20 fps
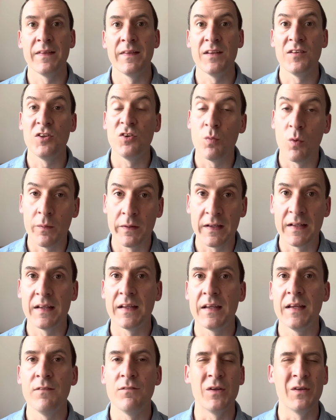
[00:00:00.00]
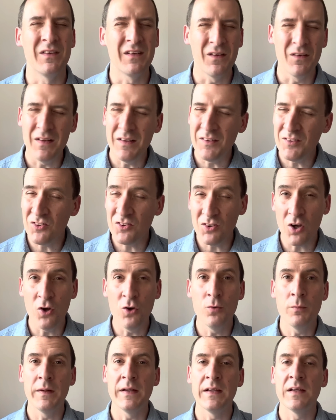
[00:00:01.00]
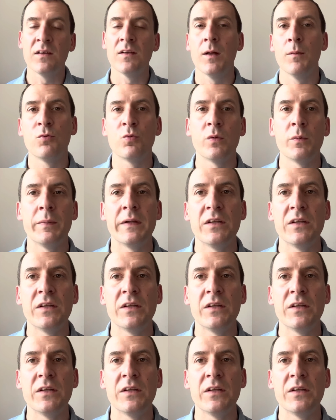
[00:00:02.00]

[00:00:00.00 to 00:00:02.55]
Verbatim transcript: This is what we're going to give you. You know, so many clubs would have